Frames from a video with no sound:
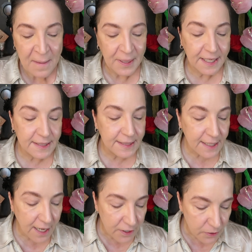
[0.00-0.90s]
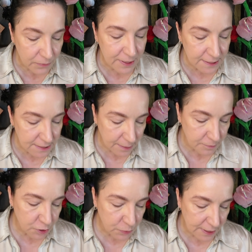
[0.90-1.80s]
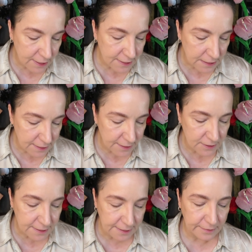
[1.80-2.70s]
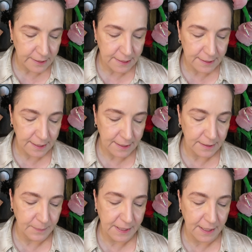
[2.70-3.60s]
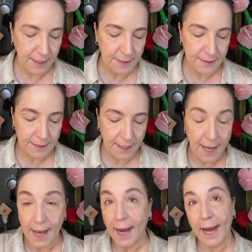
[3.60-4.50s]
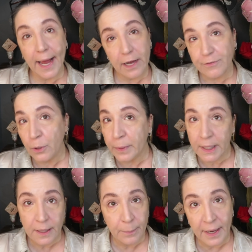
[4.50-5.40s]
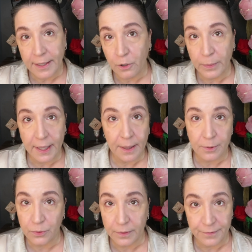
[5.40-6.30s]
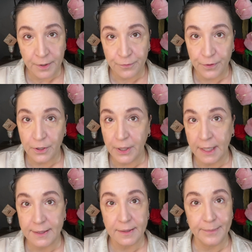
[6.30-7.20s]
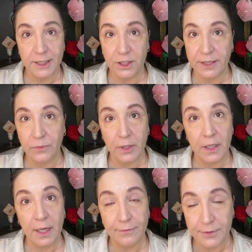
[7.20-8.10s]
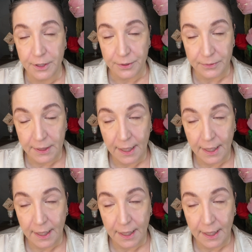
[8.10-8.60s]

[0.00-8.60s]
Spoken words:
Because the other reason I'm doing this little series is because I have no money to buy new makeup to review for you guys as much as I would love to.